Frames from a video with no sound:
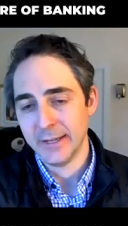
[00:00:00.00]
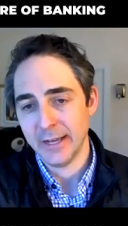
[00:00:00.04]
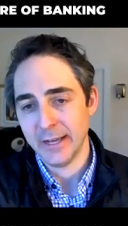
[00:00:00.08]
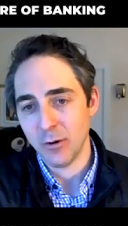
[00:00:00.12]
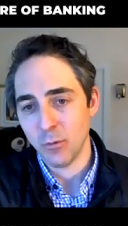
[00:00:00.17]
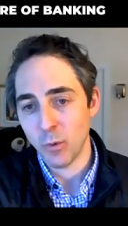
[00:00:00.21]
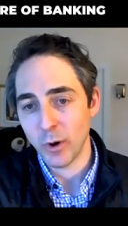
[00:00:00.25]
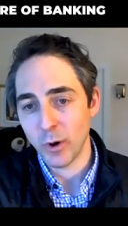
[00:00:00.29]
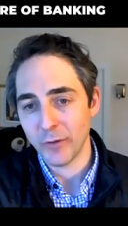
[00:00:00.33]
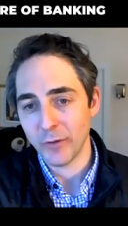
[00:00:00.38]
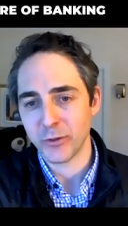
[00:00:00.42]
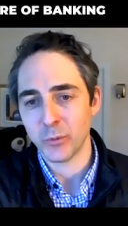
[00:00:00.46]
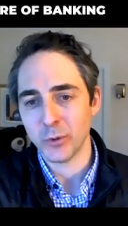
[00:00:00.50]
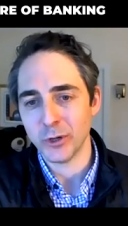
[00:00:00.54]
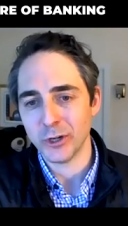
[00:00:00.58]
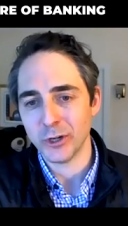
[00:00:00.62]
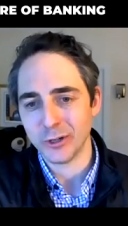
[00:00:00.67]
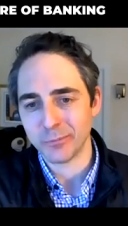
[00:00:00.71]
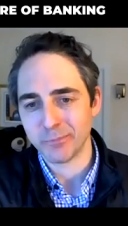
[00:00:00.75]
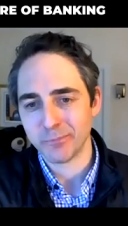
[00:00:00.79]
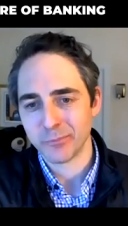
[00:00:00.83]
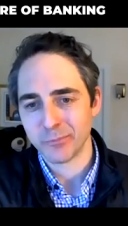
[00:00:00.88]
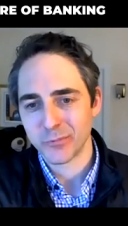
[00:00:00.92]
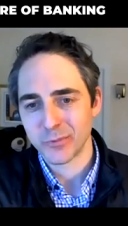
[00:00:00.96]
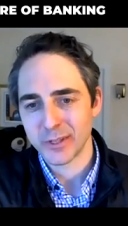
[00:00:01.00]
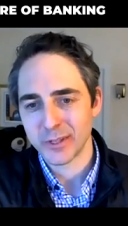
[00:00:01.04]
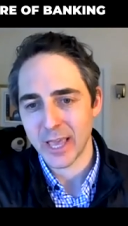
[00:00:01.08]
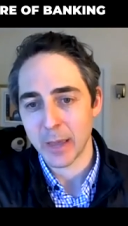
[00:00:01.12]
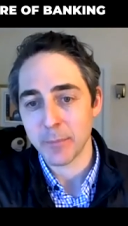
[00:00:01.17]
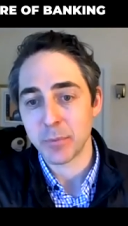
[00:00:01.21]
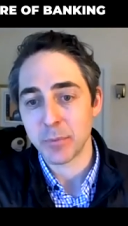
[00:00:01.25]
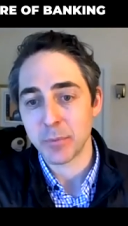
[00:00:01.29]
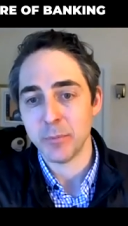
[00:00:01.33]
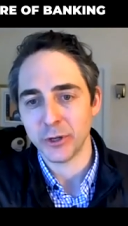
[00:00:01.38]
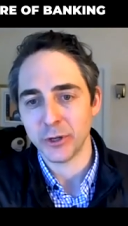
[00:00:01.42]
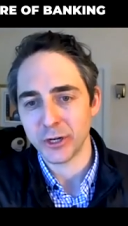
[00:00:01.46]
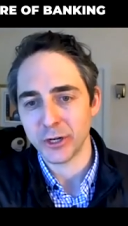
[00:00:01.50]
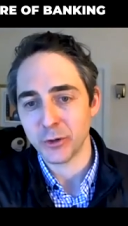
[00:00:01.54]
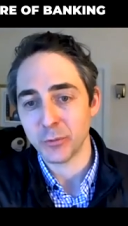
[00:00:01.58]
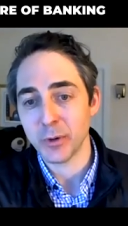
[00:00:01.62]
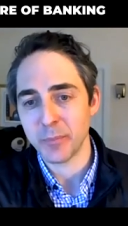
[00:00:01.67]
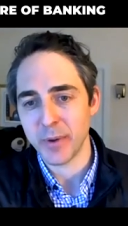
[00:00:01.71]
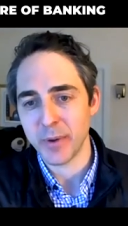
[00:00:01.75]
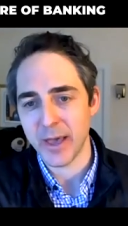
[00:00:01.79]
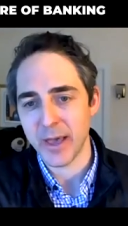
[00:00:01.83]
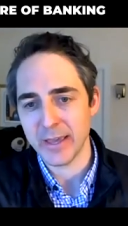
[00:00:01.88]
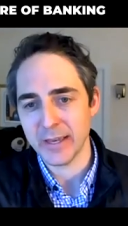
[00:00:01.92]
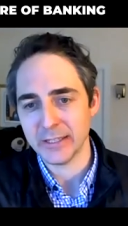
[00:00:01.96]
uh, what the real capability to
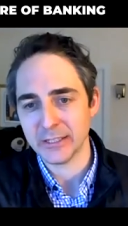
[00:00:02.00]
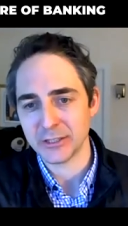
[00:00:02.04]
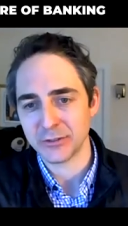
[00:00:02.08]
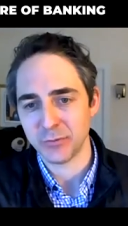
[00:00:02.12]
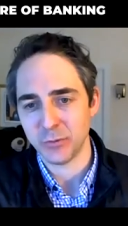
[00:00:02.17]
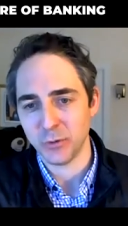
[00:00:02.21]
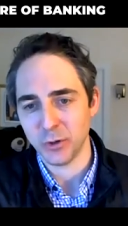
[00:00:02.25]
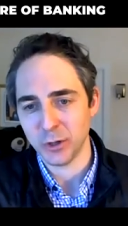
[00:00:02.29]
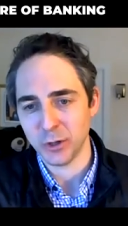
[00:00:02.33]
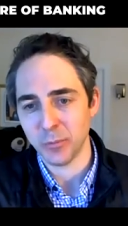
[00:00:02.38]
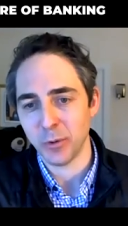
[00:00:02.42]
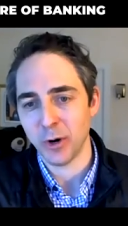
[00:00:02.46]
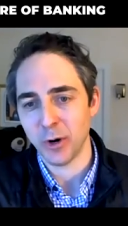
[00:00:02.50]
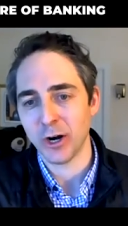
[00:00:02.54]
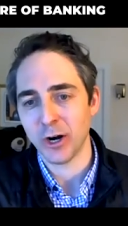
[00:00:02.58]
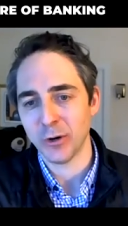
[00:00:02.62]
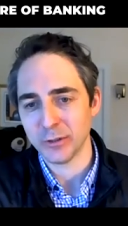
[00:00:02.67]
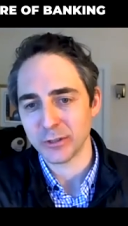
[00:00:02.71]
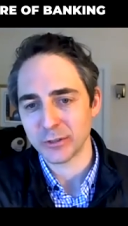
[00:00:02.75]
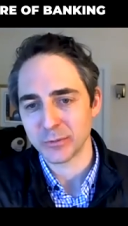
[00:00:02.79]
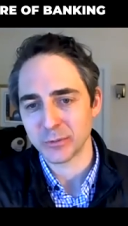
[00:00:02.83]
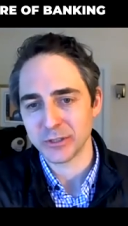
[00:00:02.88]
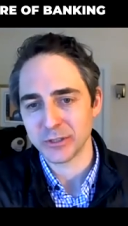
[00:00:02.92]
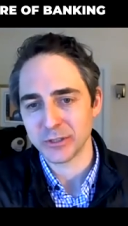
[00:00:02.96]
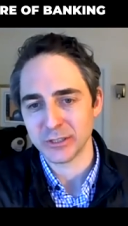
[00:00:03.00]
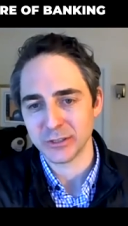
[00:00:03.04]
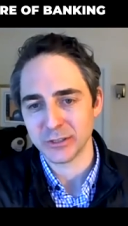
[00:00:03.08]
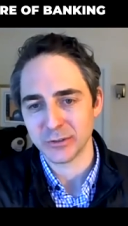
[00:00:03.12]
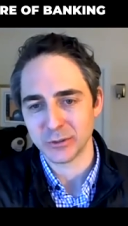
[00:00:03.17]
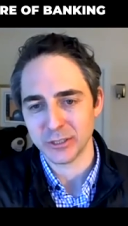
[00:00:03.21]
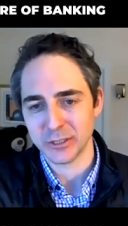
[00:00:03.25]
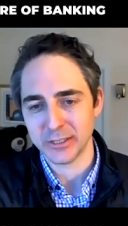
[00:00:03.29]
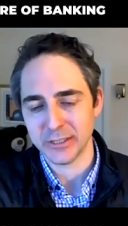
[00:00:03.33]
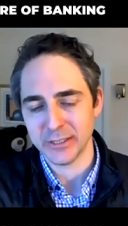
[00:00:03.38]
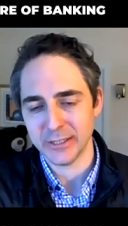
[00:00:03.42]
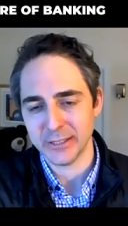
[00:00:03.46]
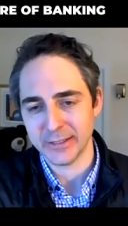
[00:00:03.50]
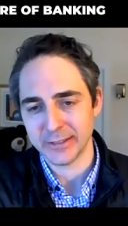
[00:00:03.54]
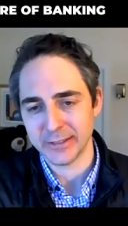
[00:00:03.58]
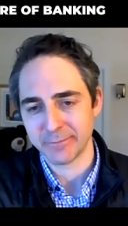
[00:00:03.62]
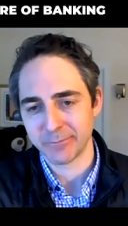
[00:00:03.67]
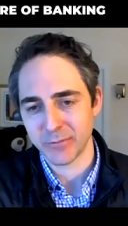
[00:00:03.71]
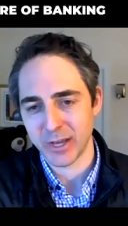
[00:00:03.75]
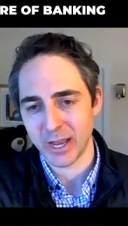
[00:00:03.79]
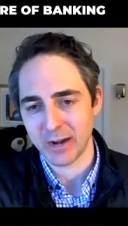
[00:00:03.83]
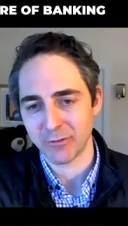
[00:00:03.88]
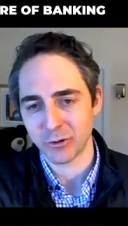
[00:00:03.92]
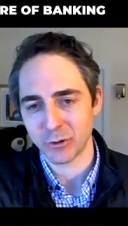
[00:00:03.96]
repay is for borrowers, which is really a
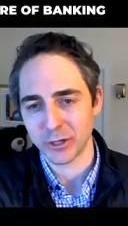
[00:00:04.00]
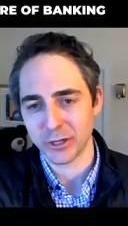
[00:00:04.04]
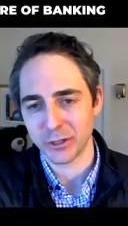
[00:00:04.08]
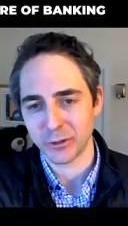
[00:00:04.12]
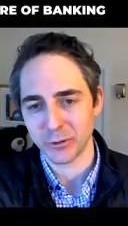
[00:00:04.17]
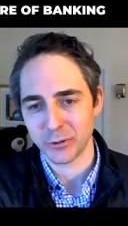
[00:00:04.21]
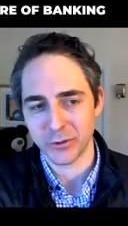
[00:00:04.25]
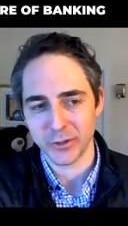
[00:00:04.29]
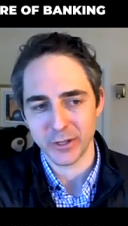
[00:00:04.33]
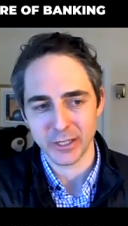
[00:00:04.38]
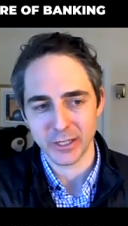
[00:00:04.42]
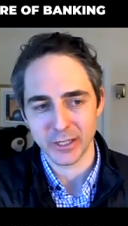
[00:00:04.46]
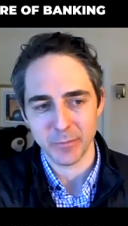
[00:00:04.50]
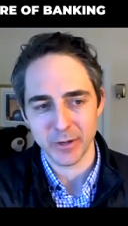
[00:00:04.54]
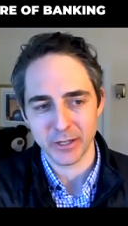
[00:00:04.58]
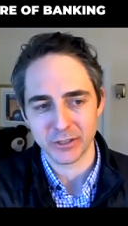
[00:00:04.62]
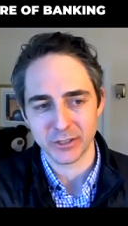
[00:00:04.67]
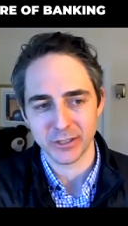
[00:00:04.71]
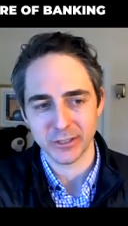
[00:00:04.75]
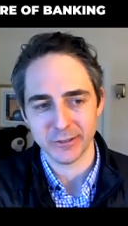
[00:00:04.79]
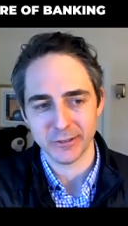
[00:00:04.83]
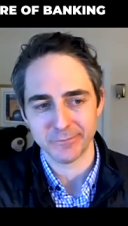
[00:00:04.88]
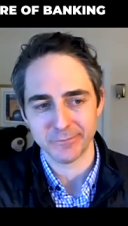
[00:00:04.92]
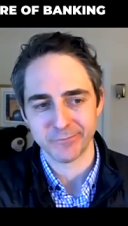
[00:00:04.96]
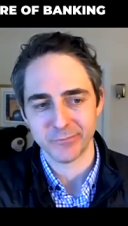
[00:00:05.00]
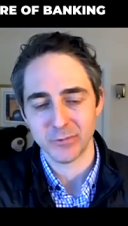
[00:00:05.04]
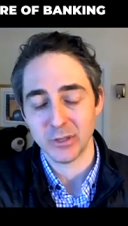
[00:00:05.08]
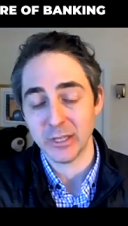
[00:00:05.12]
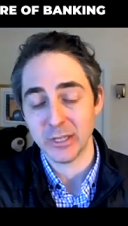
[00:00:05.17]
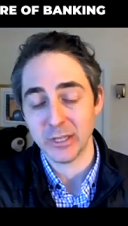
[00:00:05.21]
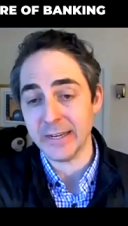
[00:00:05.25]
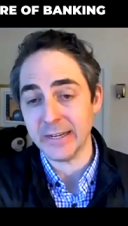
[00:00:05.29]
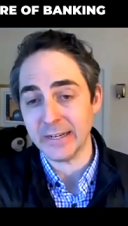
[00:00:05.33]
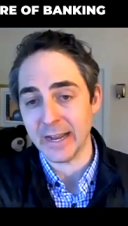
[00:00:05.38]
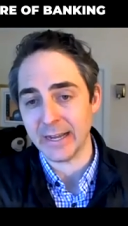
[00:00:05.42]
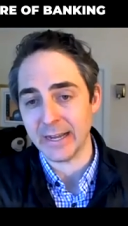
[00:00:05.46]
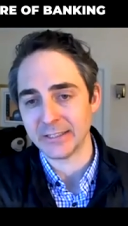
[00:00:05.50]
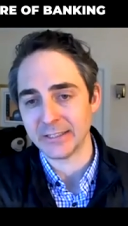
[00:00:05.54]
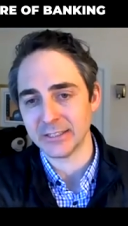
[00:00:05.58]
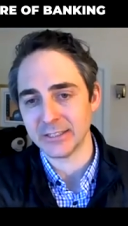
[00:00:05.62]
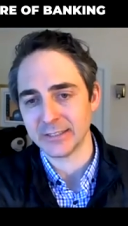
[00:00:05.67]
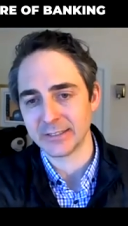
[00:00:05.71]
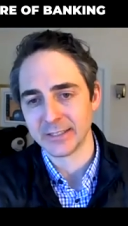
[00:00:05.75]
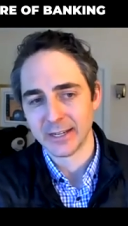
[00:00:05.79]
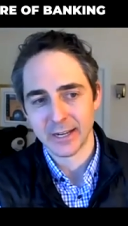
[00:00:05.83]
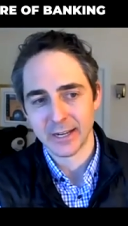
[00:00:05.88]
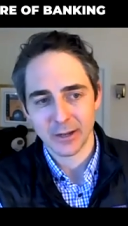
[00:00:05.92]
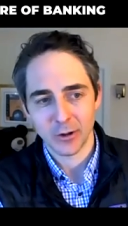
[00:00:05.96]
kind of a critical thing to make sure you're lending not
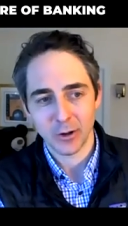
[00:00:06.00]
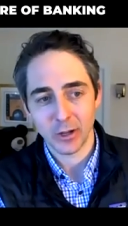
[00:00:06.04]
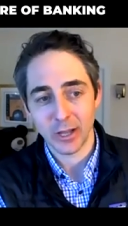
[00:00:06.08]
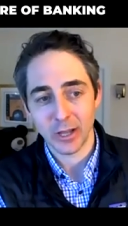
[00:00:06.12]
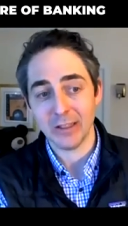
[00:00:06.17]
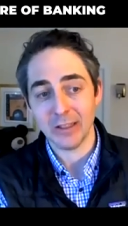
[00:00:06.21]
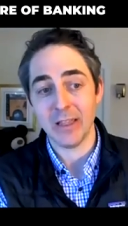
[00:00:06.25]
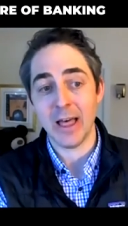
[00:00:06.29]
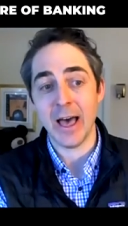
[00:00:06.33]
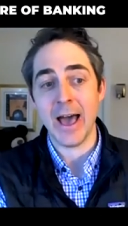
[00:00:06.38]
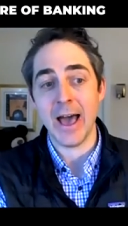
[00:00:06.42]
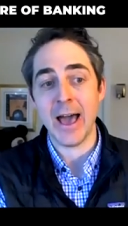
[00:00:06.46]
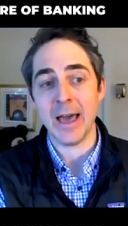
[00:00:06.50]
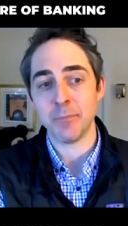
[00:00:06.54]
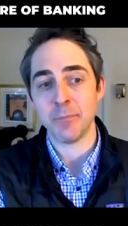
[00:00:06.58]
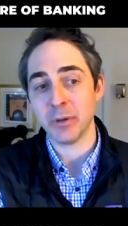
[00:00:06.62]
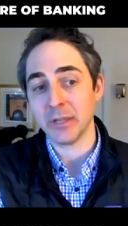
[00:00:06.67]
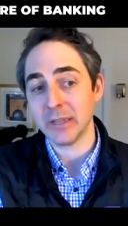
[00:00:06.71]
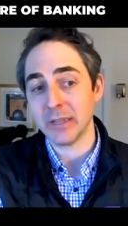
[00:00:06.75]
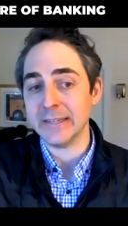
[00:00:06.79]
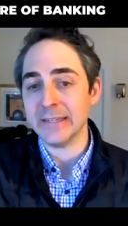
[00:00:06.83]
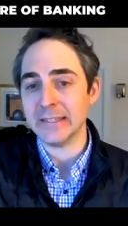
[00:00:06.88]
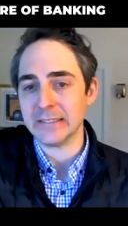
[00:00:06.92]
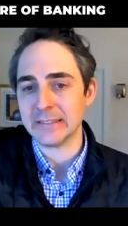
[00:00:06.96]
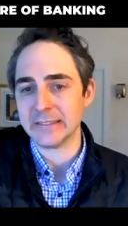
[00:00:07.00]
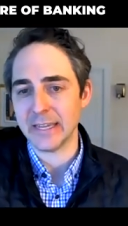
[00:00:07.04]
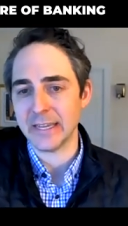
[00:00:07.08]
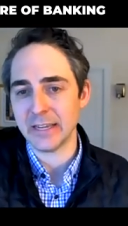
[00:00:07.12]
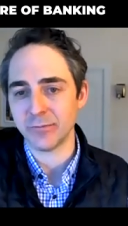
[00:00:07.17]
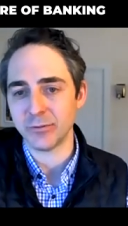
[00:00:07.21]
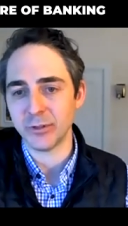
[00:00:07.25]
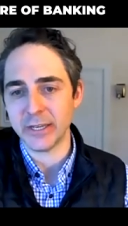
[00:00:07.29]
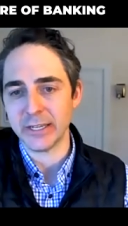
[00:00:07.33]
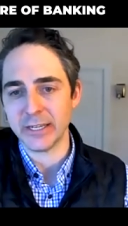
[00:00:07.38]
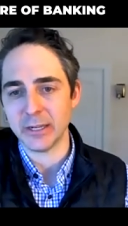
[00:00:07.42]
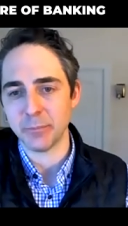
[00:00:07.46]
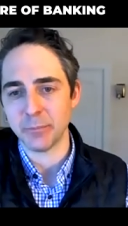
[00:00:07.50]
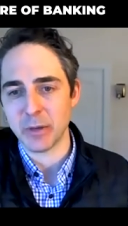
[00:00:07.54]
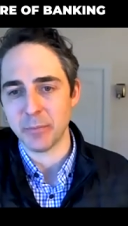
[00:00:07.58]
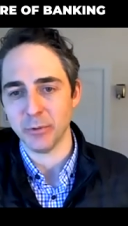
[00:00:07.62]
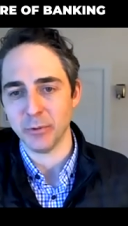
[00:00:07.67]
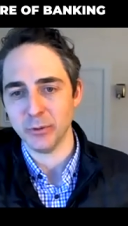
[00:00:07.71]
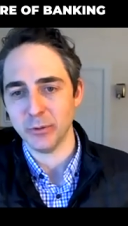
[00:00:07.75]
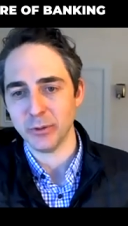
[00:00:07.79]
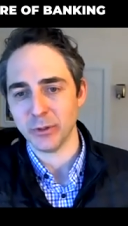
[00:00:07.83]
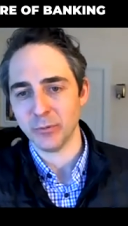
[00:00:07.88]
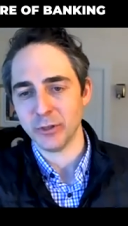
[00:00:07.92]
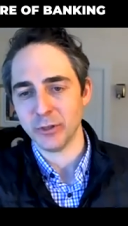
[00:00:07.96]
just a lot, but lending safely into
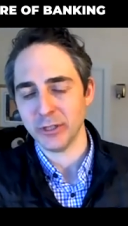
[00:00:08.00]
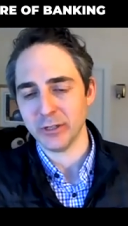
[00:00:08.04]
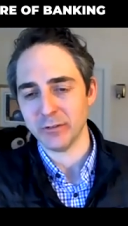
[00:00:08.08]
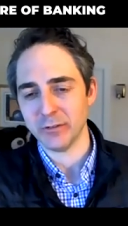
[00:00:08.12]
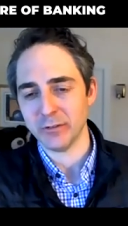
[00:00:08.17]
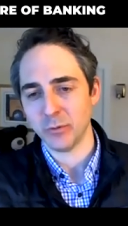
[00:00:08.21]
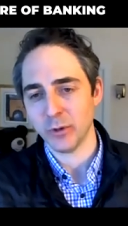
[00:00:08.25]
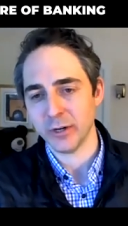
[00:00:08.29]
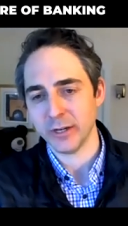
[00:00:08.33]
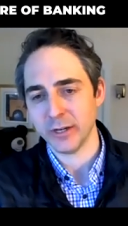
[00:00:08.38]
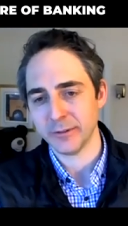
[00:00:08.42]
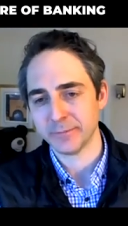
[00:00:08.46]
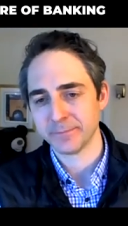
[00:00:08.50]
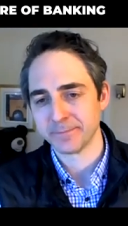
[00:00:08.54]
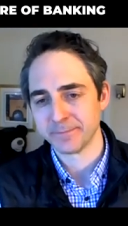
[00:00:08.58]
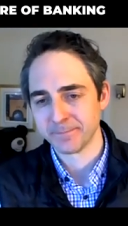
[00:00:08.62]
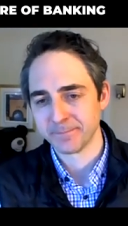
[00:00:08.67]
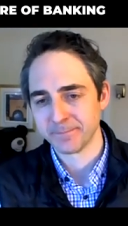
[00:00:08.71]
people who can really afford it.